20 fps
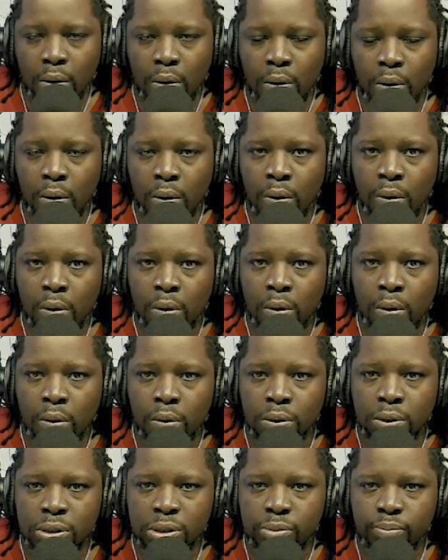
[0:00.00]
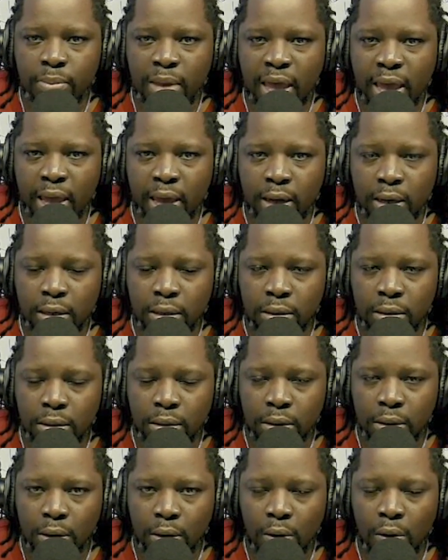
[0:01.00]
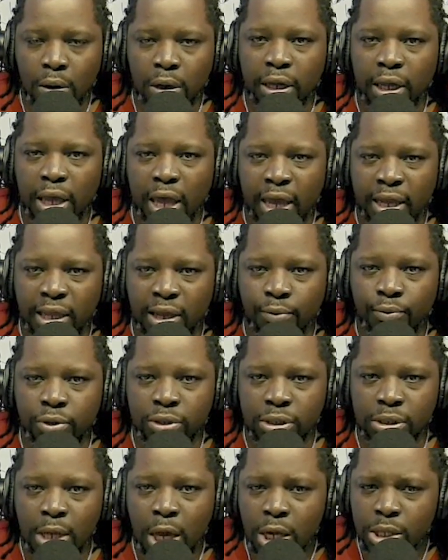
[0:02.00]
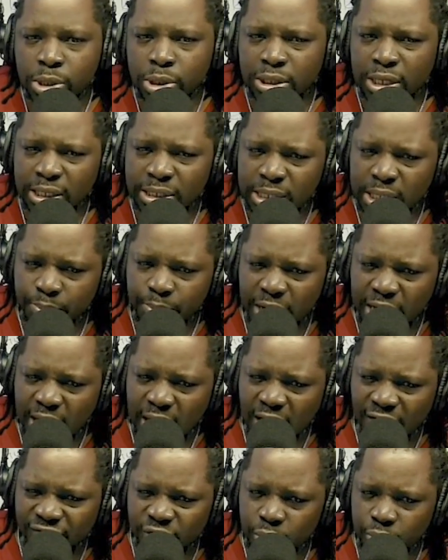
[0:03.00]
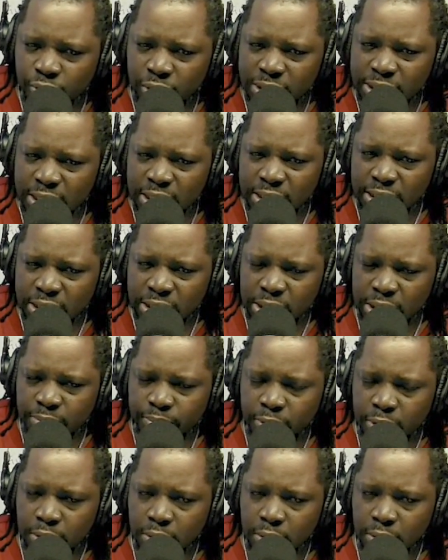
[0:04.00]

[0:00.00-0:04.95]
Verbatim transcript: Oh, smack. okay. All right. Okay, I oh. get what you. So does Jamaica have dual citizenship?